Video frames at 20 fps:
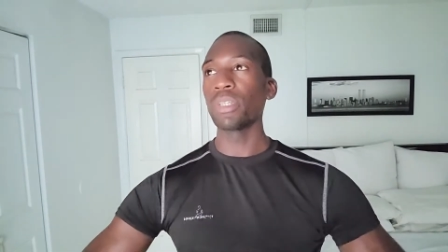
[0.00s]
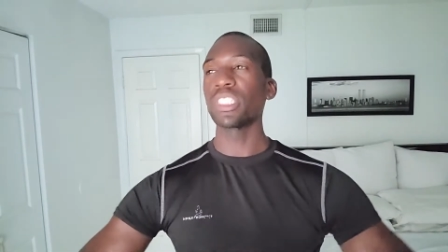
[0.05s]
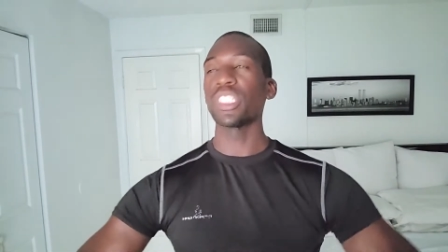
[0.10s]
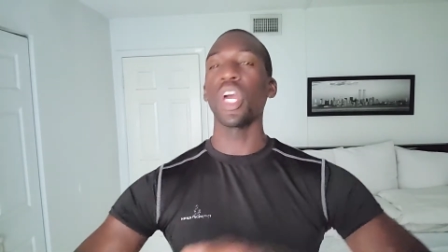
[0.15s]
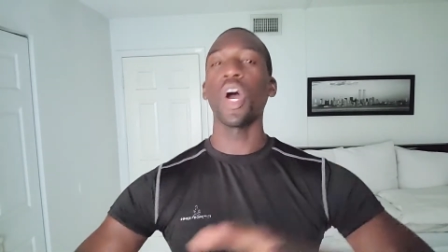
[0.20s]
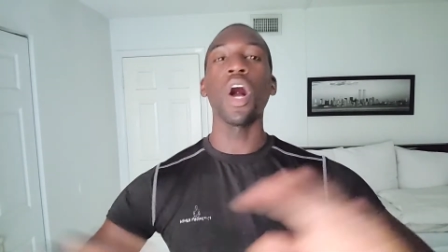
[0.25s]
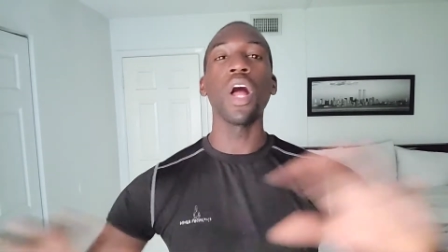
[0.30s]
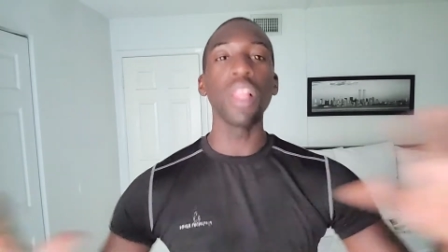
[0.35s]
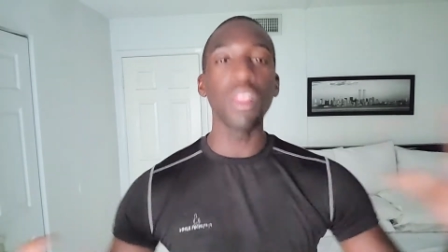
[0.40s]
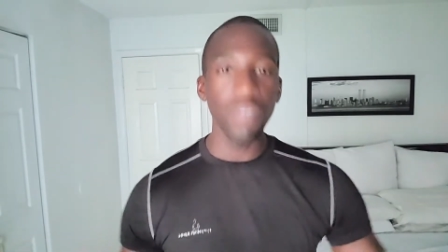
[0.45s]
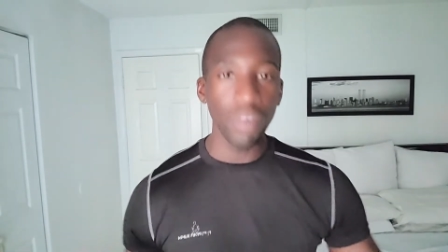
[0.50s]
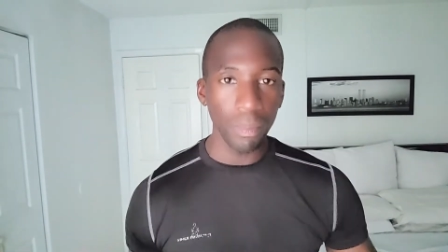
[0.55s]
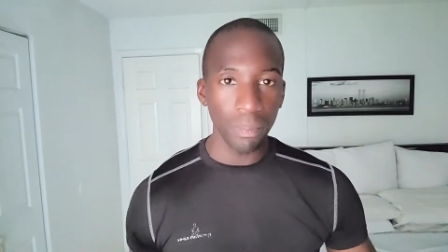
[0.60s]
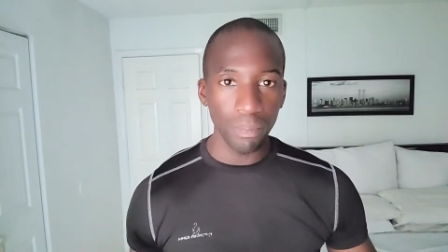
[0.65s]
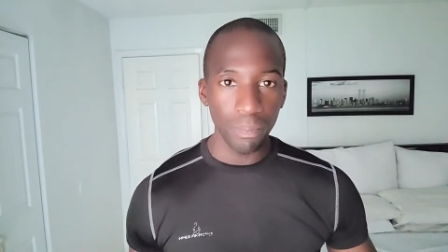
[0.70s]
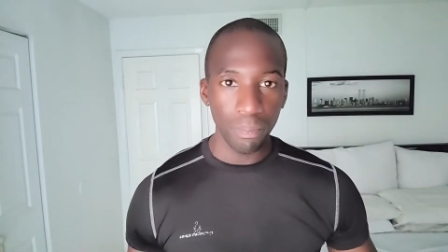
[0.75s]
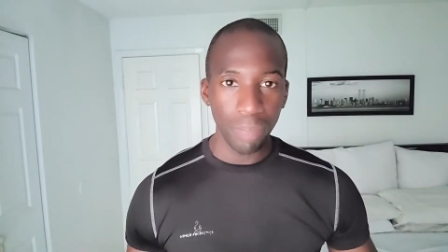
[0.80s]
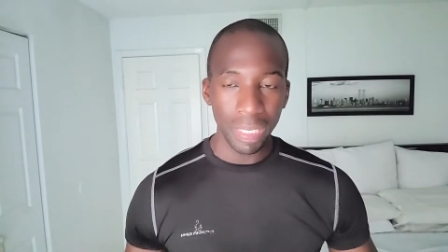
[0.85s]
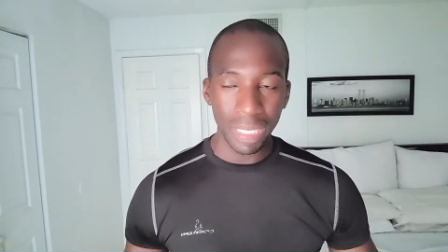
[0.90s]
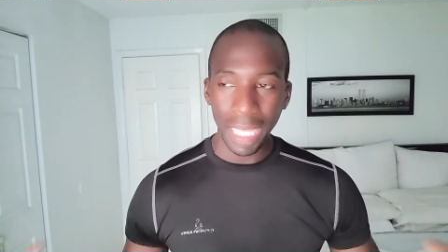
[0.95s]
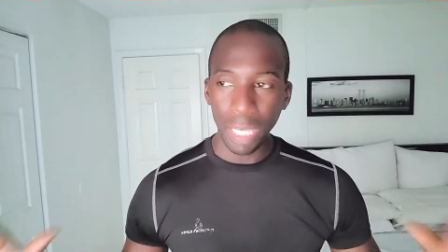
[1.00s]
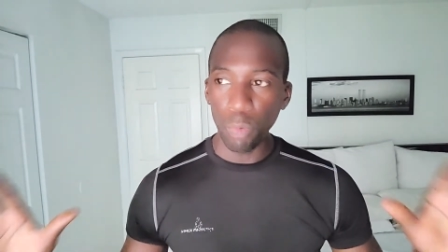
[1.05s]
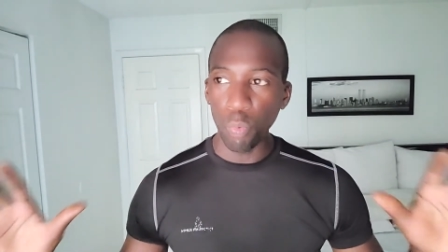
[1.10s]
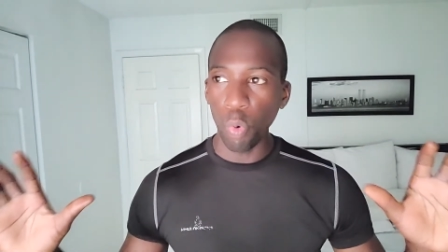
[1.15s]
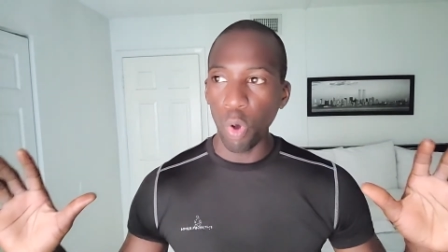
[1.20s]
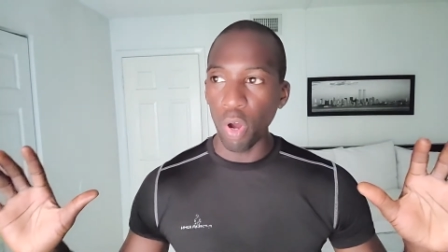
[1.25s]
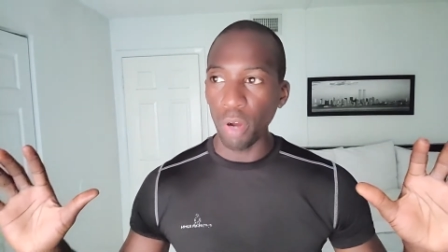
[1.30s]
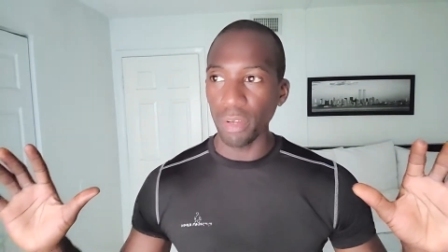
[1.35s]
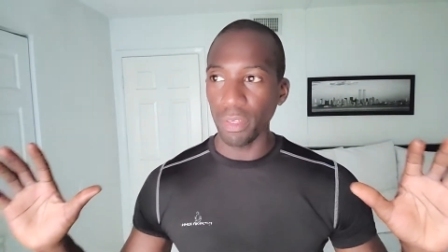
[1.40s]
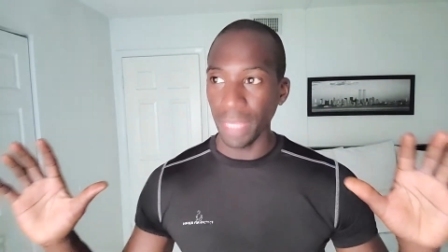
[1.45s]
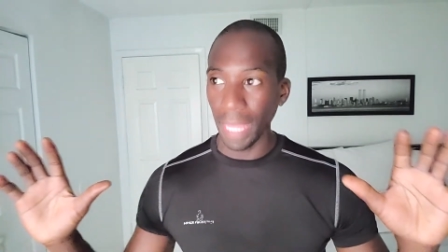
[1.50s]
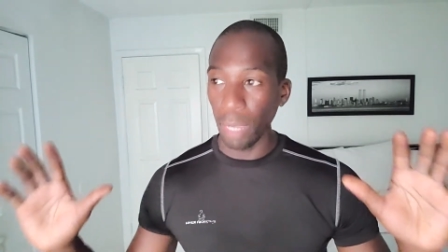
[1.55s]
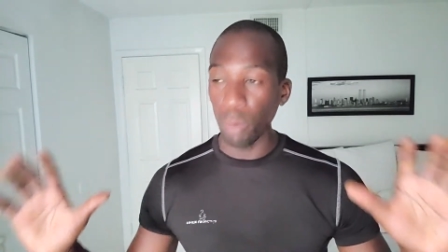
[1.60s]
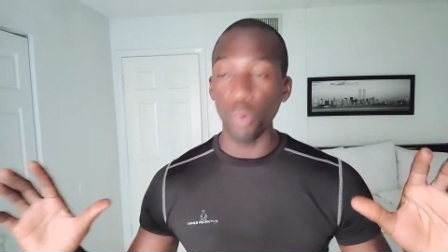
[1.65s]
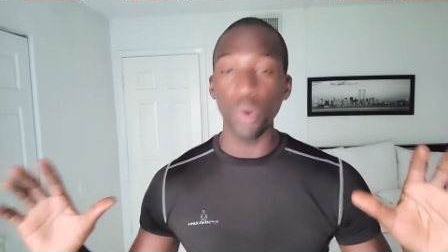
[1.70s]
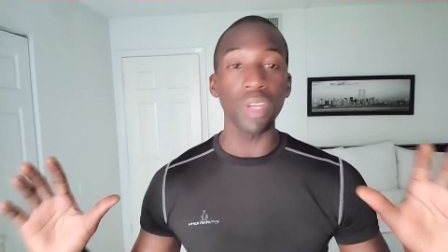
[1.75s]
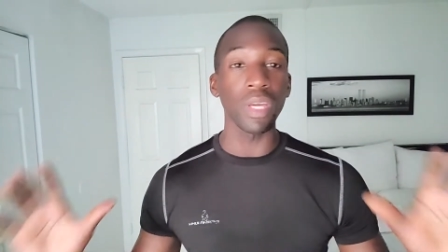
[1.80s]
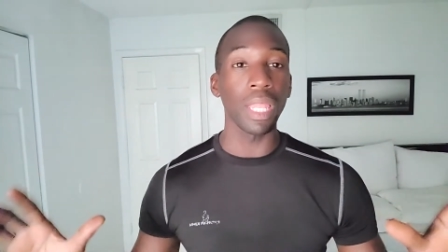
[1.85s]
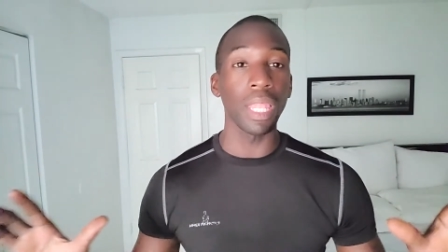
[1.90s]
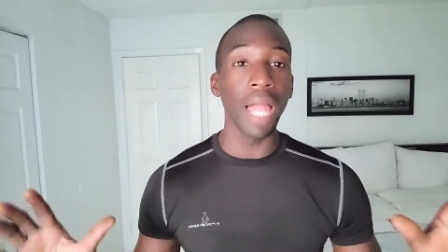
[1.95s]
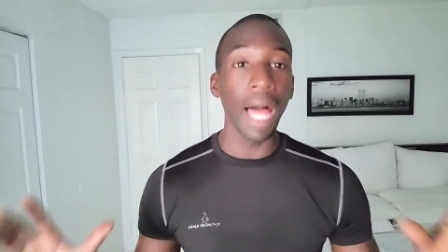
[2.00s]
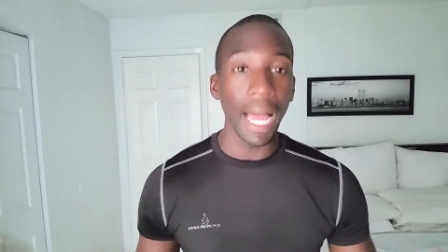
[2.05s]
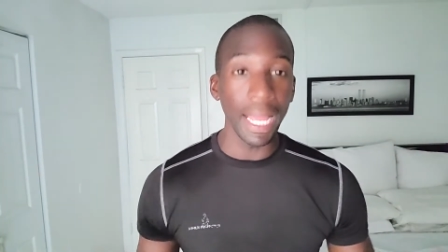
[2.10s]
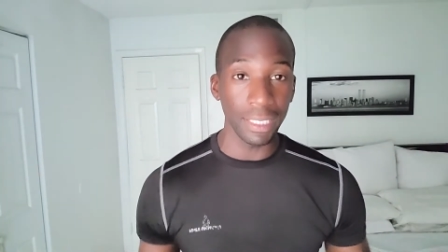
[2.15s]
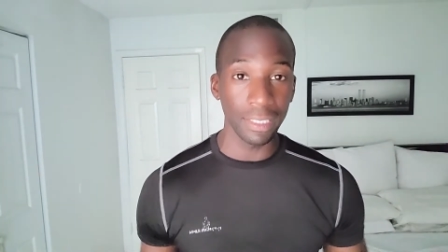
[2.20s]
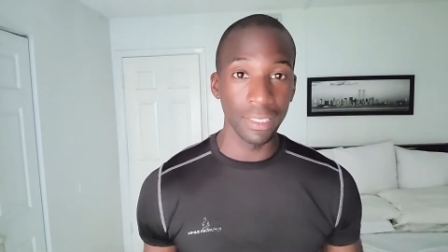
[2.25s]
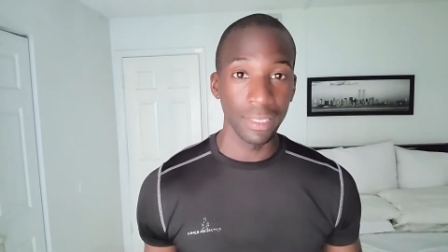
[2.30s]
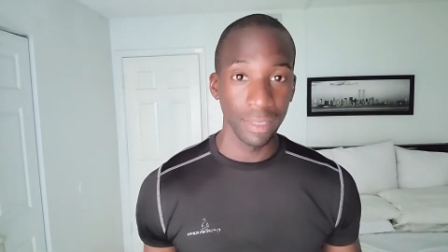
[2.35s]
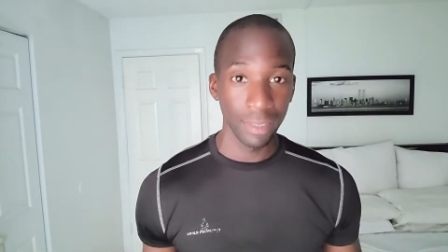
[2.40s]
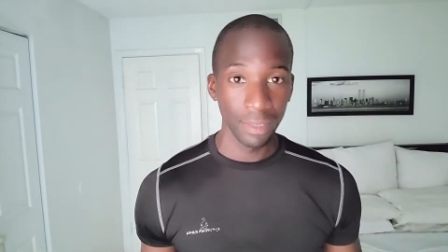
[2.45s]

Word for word: say all of them, but they work, they work a lot,